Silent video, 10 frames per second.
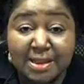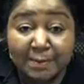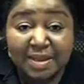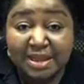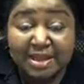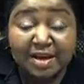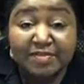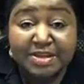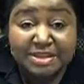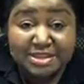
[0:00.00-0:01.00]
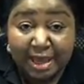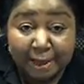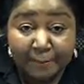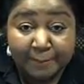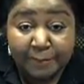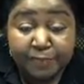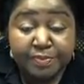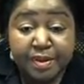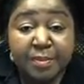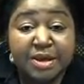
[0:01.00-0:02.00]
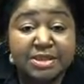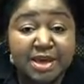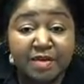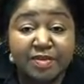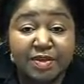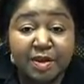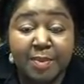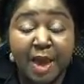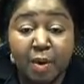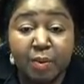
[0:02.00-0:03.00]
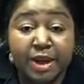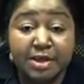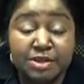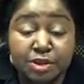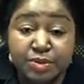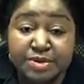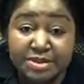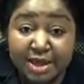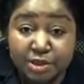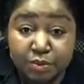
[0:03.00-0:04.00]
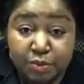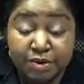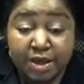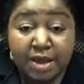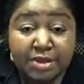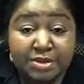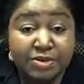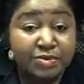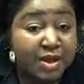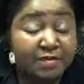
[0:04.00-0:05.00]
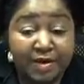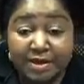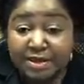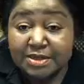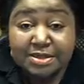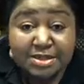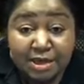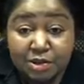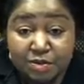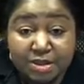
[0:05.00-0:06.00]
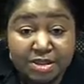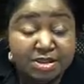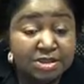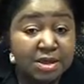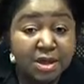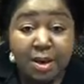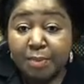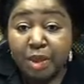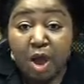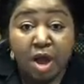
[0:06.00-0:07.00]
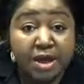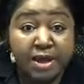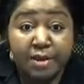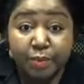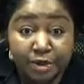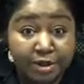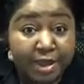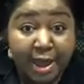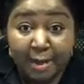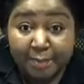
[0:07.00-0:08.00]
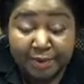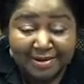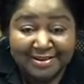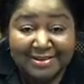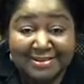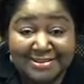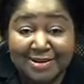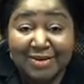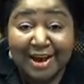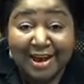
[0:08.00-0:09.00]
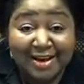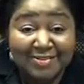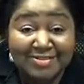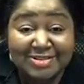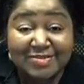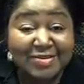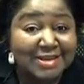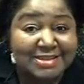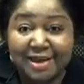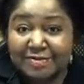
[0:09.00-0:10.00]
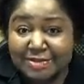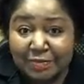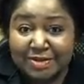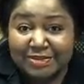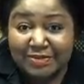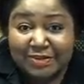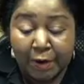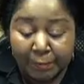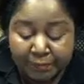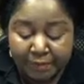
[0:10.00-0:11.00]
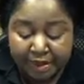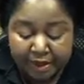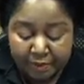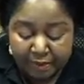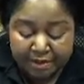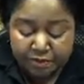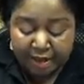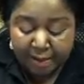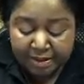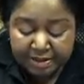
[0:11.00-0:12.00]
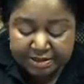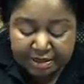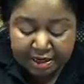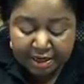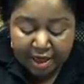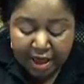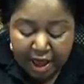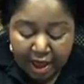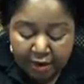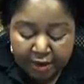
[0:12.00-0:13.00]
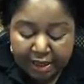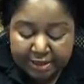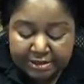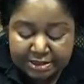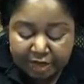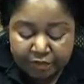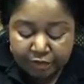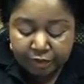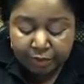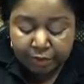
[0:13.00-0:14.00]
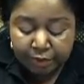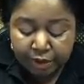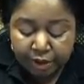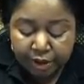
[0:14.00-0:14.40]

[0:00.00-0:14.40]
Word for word: the middle of the day because everything about what I do is scheduled. If I didn't schedule this vlog, it wouldn't happen. So I have to because I have so much going on. Anyways, with that being said, okay, a date for the book